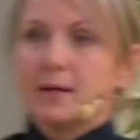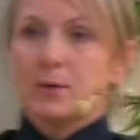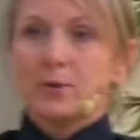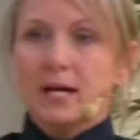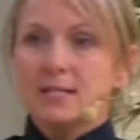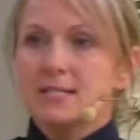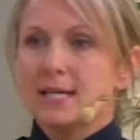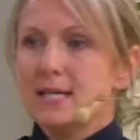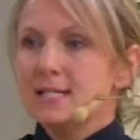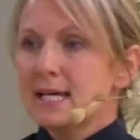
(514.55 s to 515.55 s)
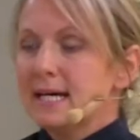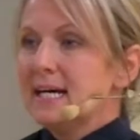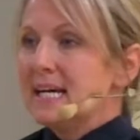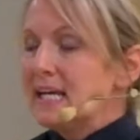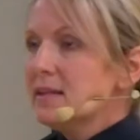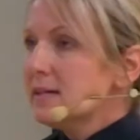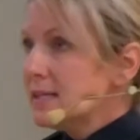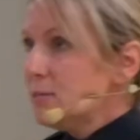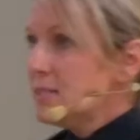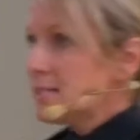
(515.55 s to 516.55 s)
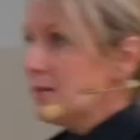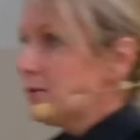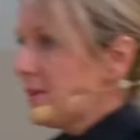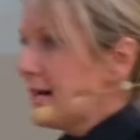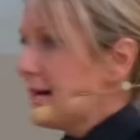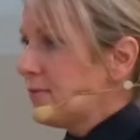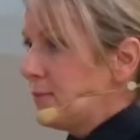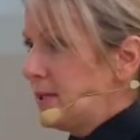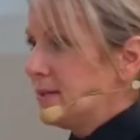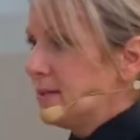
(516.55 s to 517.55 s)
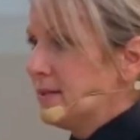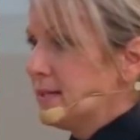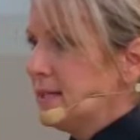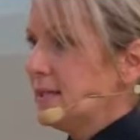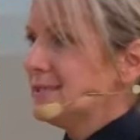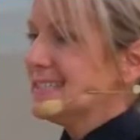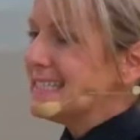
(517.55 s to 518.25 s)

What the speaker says: Ryan's case, he thought he'd be safe with a half a pill, thinking,